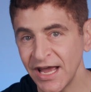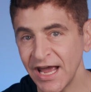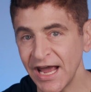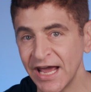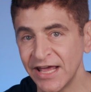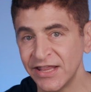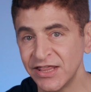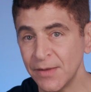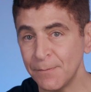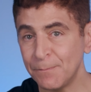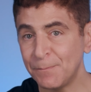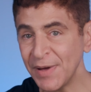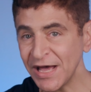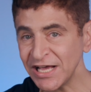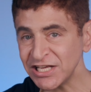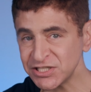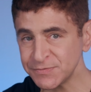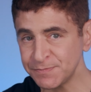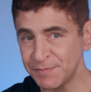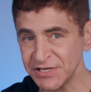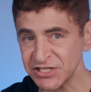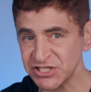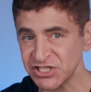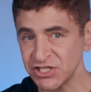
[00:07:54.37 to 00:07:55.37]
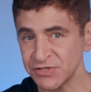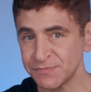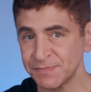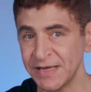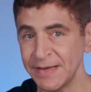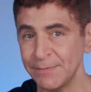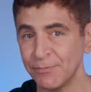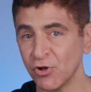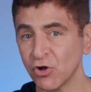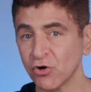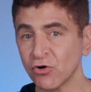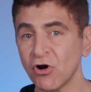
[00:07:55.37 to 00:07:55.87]
and the best business
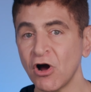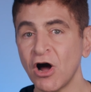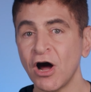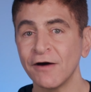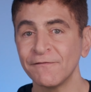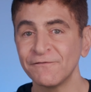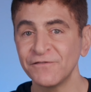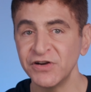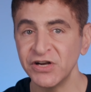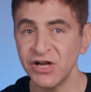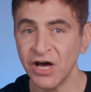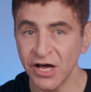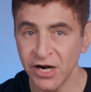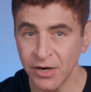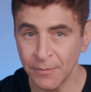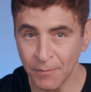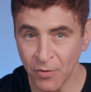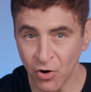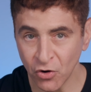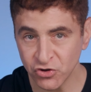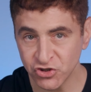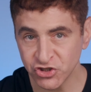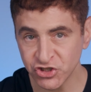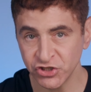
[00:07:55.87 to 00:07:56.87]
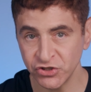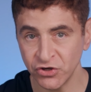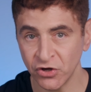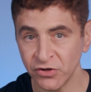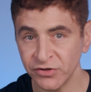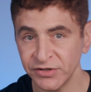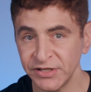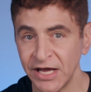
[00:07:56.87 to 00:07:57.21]
people are often unemotional.